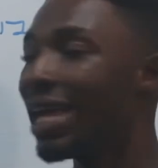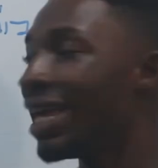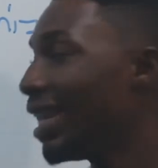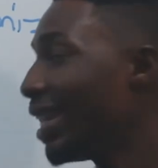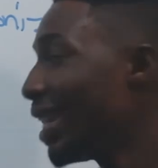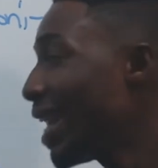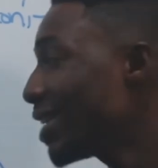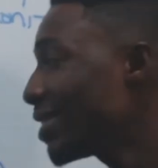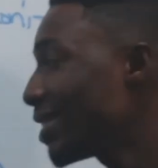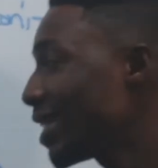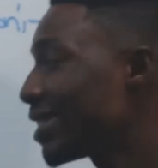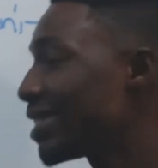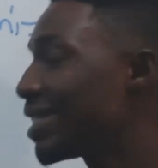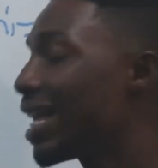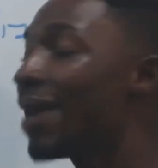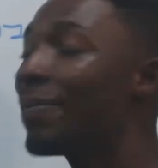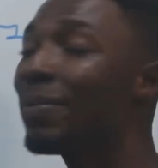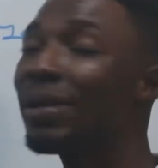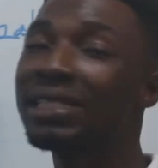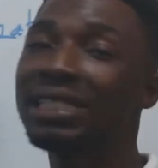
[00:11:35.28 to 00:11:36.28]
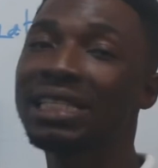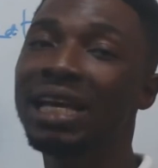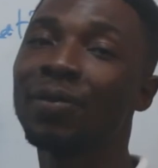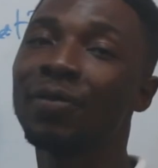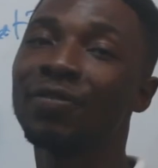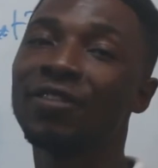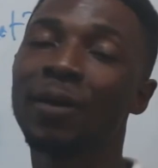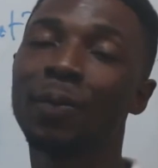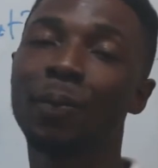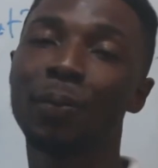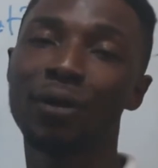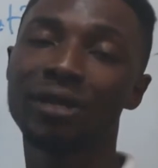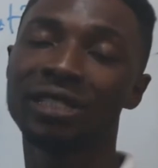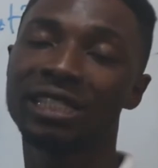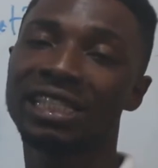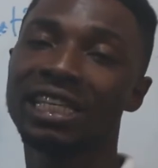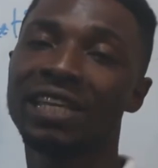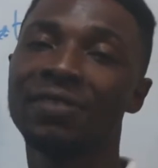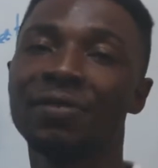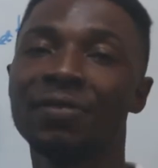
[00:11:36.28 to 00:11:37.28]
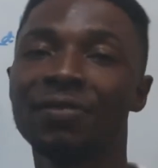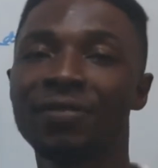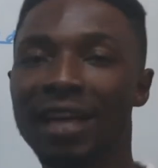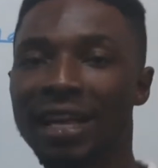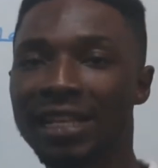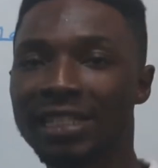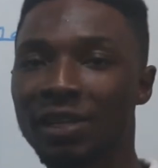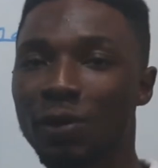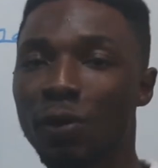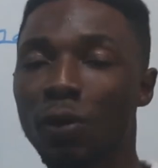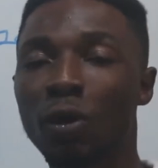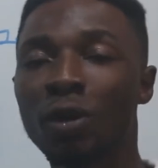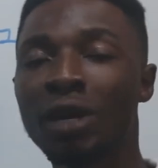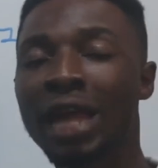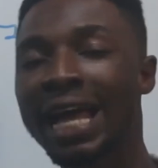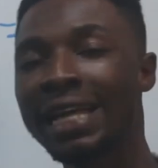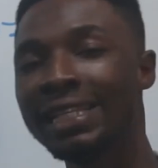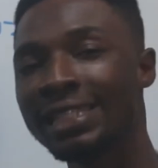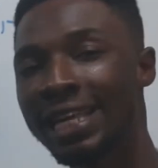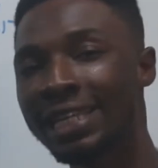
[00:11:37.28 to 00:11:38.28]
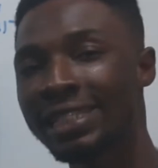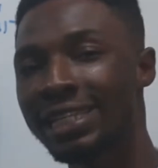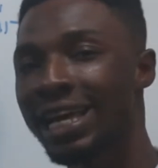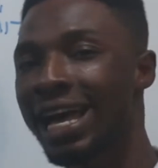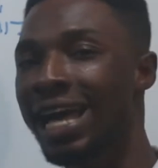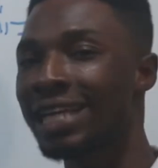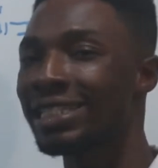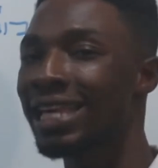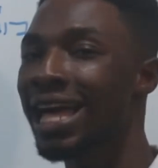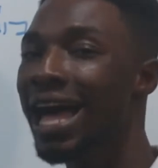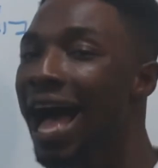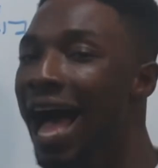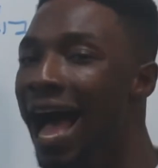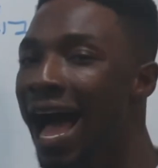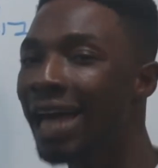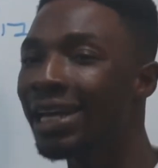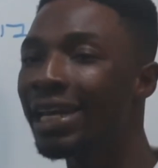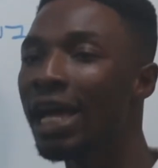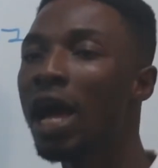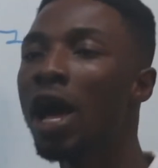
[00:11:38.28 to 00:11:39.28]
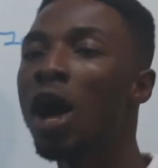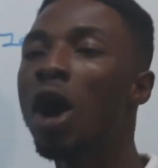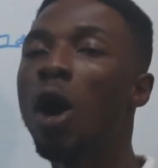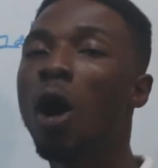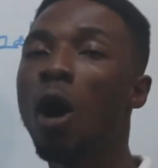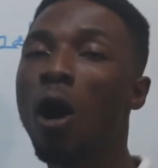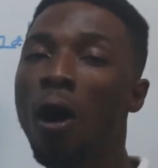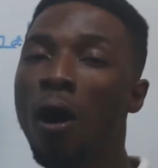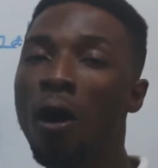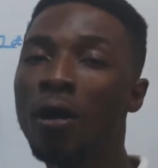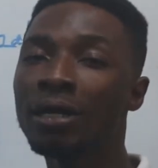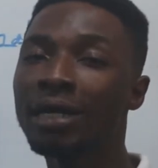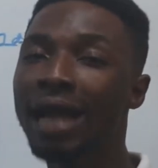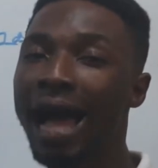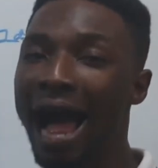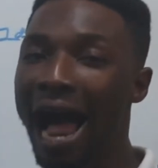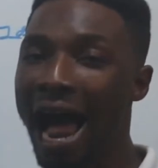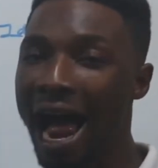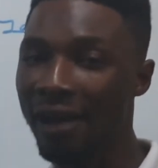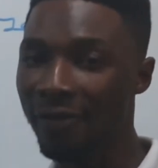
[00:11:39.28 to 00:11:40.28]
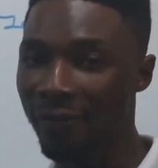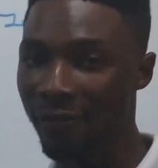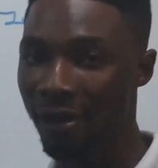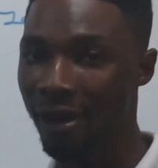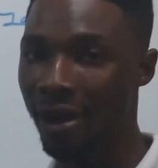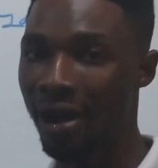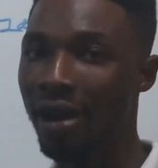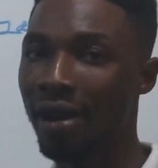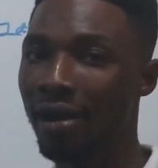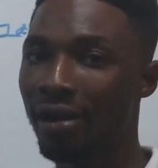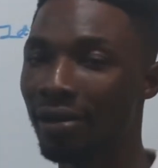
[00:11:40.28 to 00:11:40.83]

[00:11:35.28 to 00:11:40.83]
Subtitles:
Let's examine some of the positive effects colonization has had on Africa.